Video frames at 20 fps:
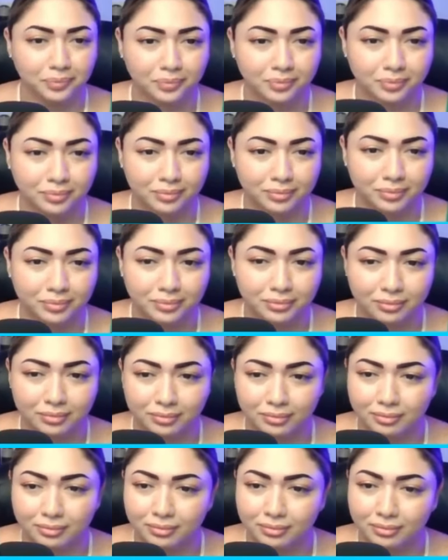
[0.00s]

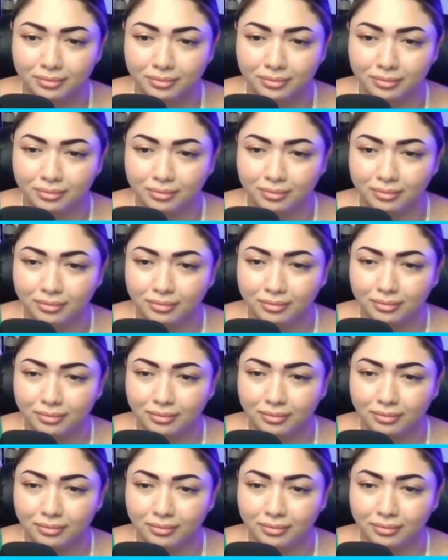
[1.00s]

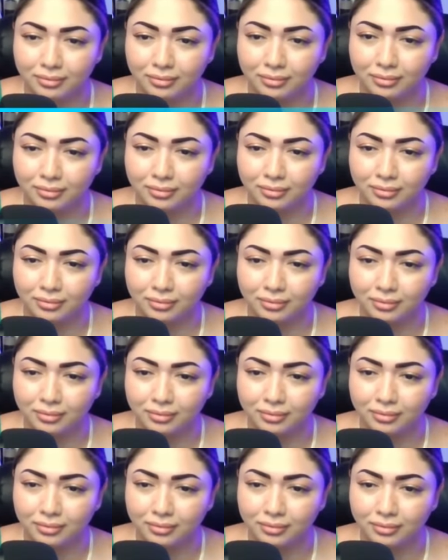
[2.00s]

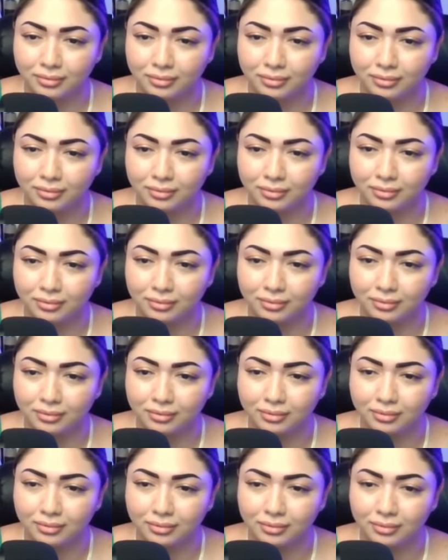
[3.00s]

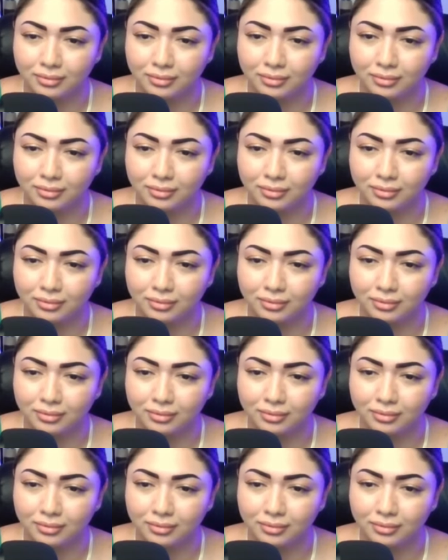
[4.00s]
(no one is talking)